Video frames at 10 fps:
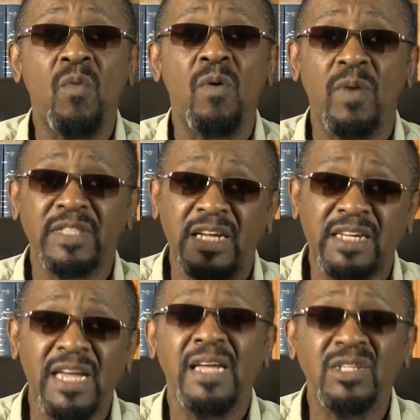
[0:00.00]
with what the
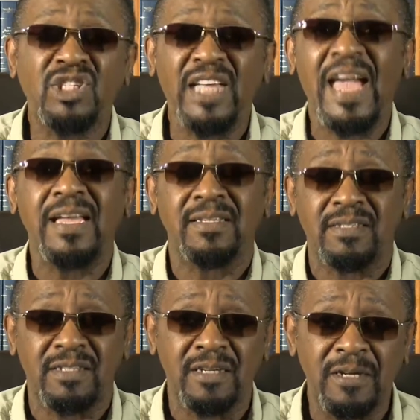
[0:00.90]
king
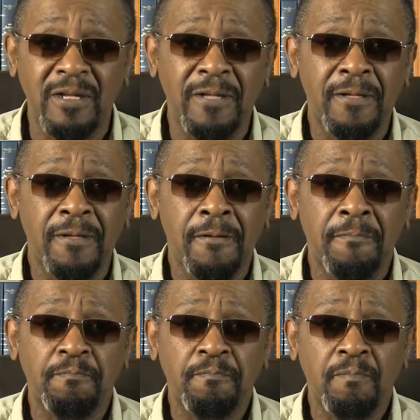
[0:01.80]
says.
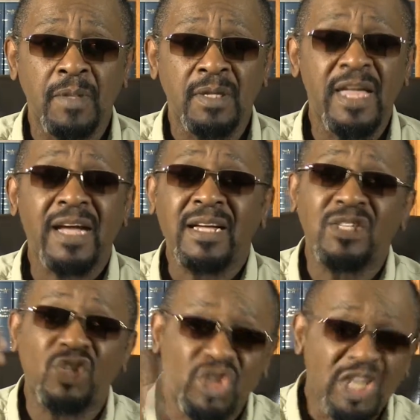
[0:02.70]
They're
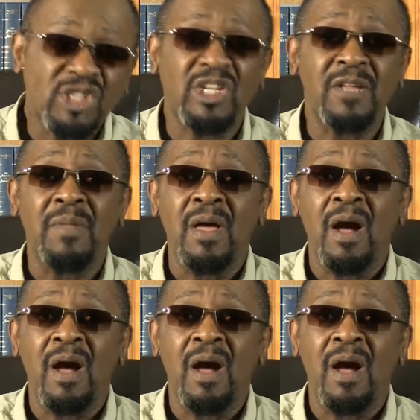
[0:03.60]
consistent